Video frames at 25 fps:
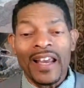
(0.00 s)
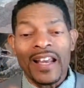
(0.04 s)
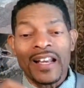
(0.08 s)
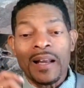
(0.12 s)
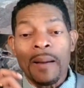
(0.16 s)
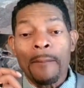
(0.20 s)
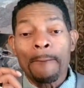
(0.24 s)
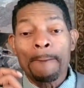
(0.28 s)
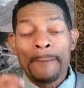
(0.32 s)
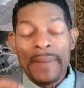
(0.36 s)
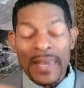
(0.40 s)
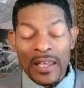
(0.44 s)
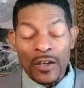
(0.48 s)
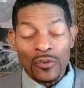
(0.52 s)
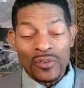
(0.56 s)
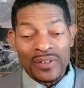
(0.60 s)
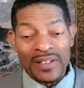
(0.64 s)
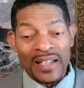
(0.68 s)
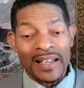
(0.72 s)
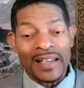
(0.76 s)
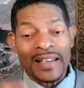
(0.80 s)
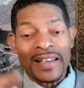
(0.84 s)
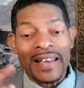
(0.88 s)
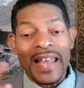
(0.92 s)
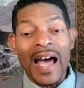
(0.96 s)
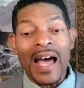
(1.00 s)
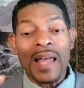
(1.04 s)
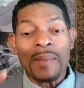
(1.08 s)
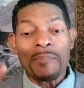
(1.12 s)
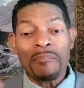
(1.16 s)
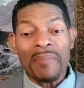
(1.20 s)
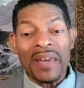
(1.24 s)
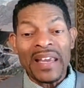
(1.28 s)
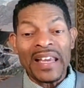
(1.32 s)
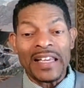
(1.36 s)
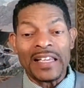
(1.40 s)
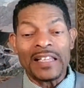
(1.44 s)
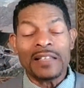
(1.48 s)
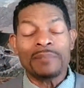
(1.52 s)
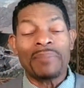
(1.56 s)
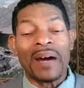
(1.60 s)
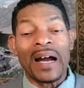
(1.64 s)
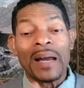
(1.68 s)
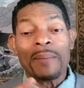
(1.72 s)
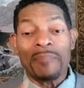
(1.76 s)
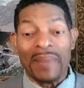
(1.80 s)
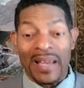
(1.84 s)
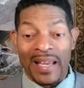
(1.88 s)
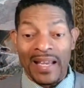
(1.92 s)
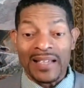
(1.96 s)
in a building not made
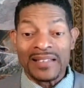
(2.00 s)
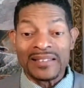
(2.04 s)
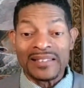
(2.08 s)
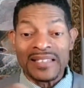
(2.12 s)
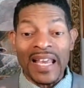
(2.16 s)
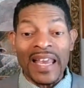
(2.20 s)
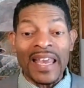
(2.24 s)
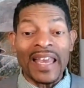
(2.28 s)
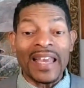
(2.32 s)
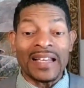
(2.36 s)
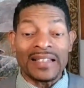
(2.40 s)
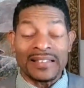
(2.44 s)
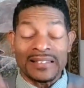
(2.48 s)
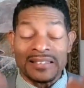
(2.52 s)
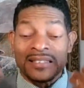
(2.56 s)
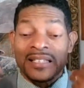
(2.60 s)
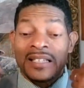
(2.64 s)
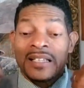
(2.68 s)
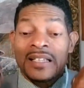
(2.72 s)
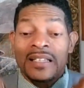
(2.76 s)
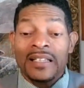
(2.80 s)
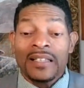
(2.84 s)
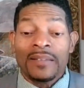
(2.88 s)
by man's hands.